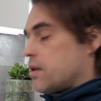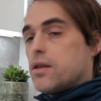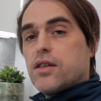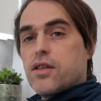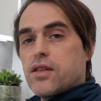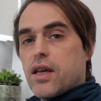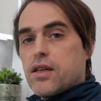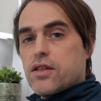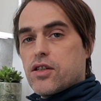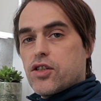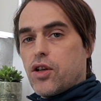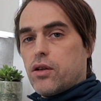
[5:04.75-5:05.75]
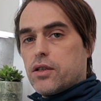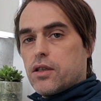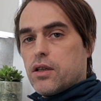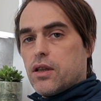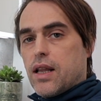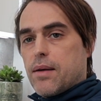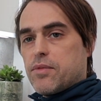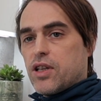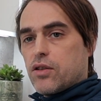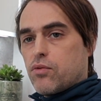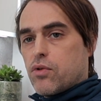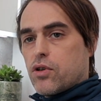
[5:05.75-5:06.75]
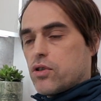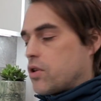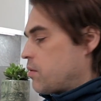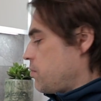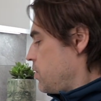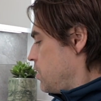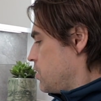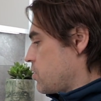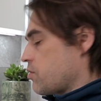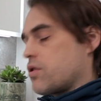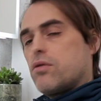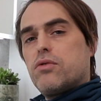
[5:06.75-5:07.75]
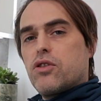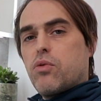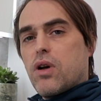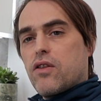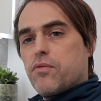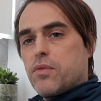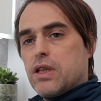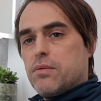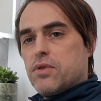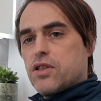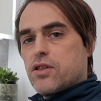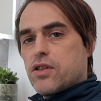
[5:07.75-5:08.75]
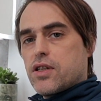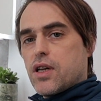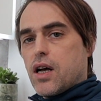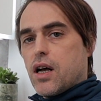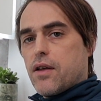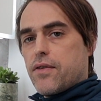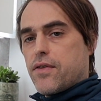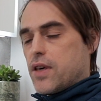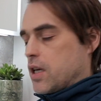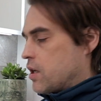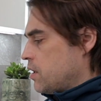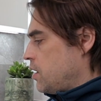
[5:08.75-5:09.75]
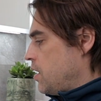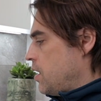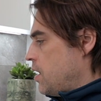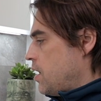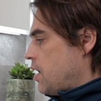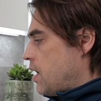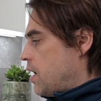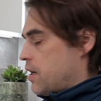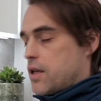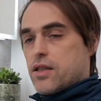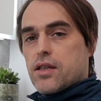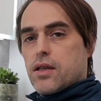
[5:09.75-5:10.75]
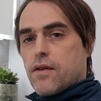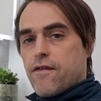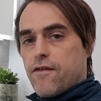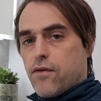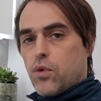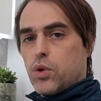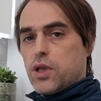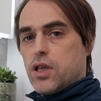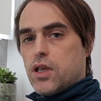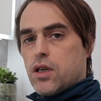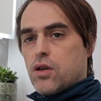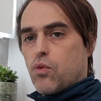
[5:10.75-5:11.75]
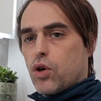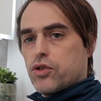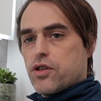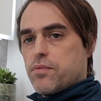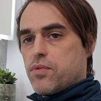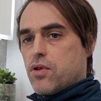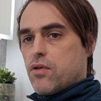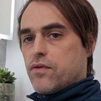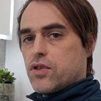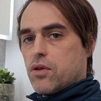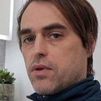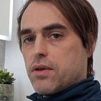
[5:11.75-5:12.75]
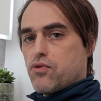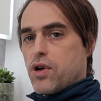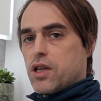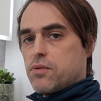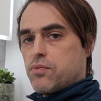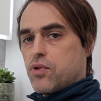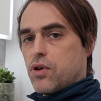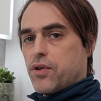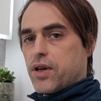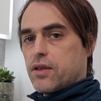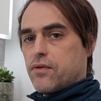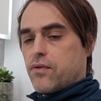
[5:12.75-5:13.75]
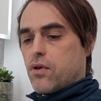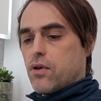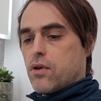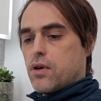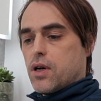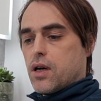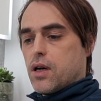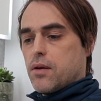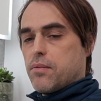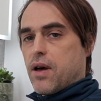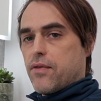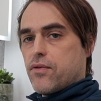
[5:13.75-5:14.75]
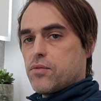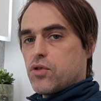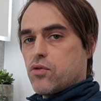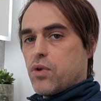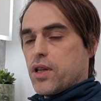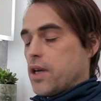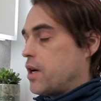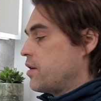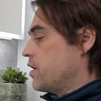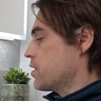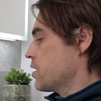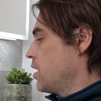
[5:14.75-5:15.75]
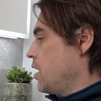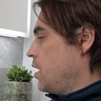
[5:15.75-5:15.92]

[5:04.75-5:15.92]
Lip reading: This is a solid laminate worktop, so it's only 12 millimeters thick, and it's fully waterproof, so a great product for bathrooms or wet areas.